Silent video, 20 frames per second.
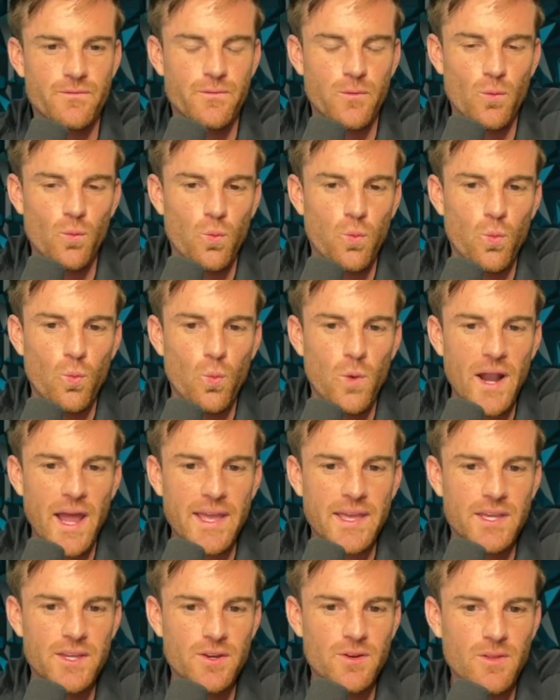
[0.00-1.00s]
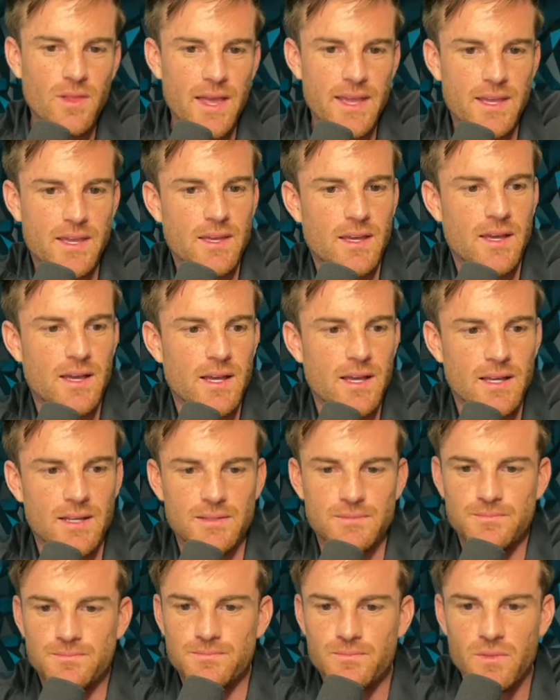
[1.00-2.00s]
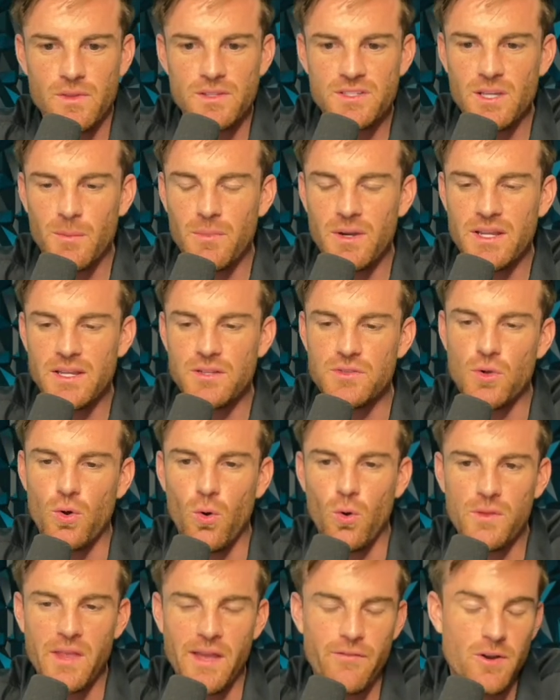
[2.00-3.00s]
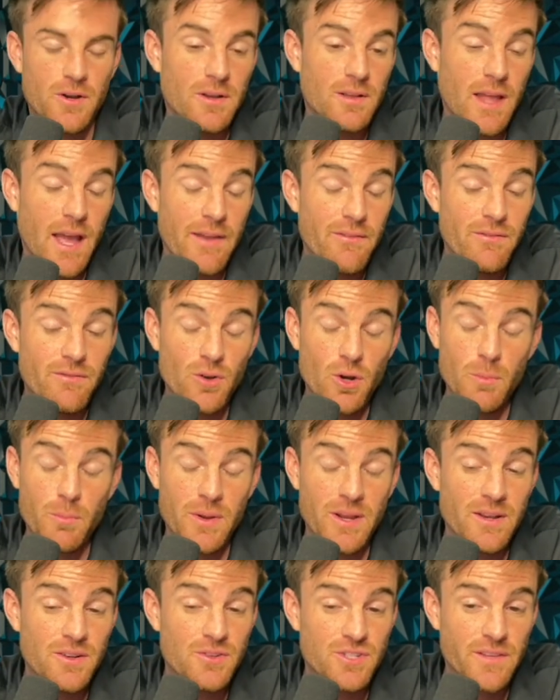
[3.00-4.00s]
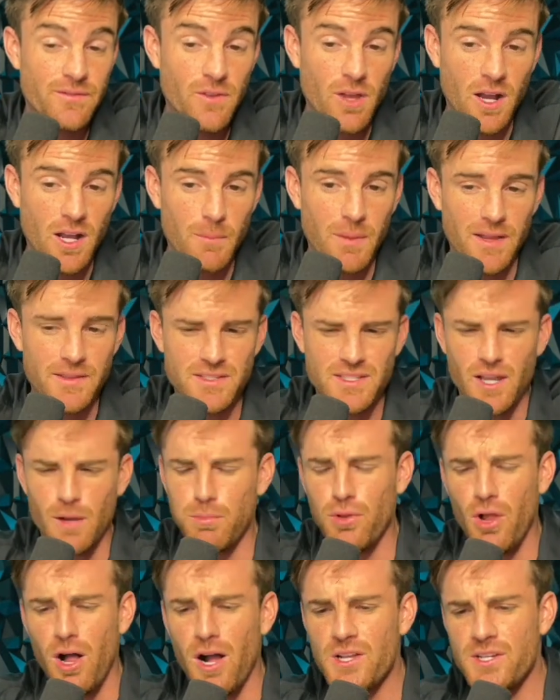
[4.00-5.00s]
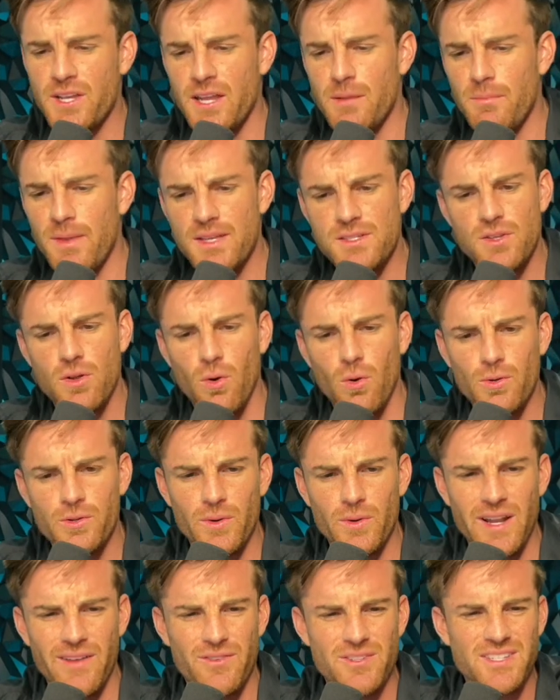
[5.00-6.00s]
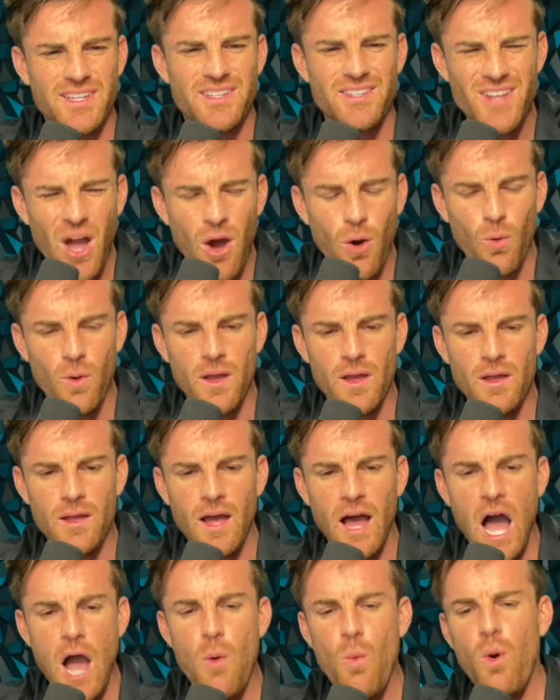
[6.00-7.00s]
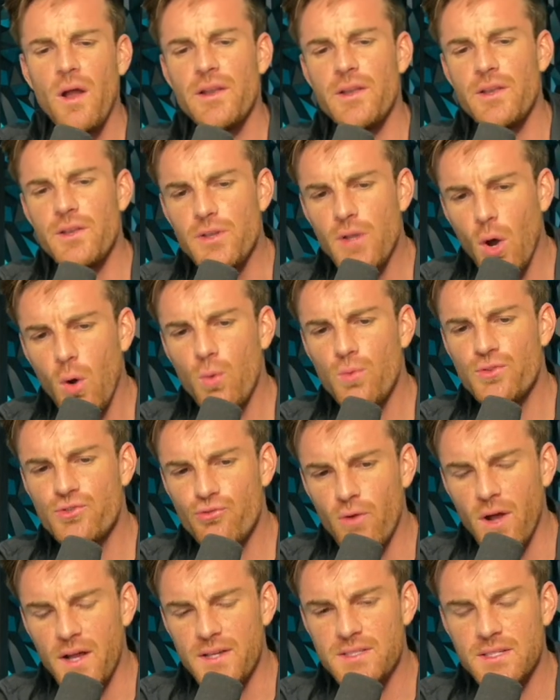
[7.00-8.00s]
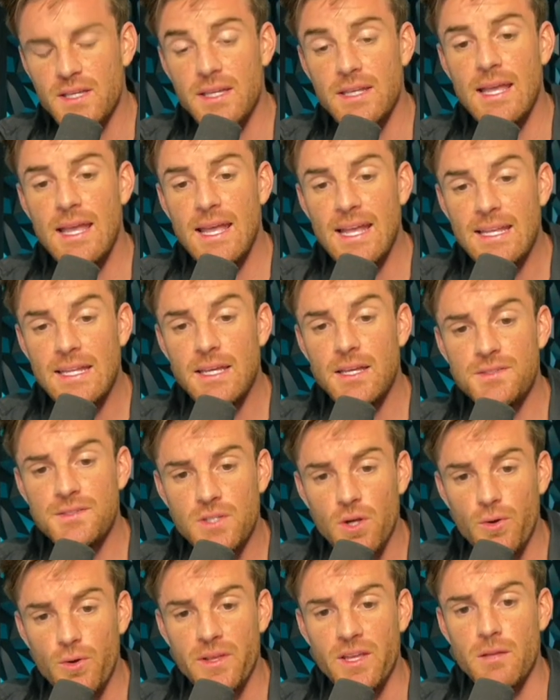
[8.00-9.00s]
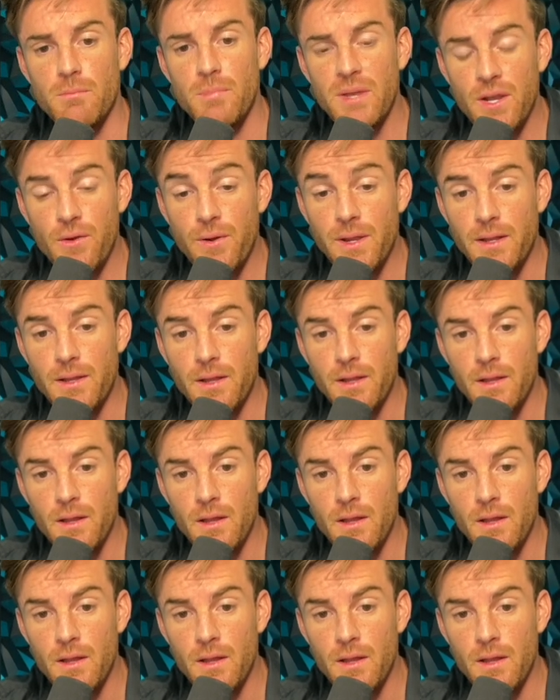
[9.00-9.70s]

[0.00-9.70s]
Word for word: when I hear like, uh, somebody in gold. I've heard, I've even heard Peter Schiff talk about this, like a blockchain based gold or whatever. It's like, no, I want no trust in any custodian, period.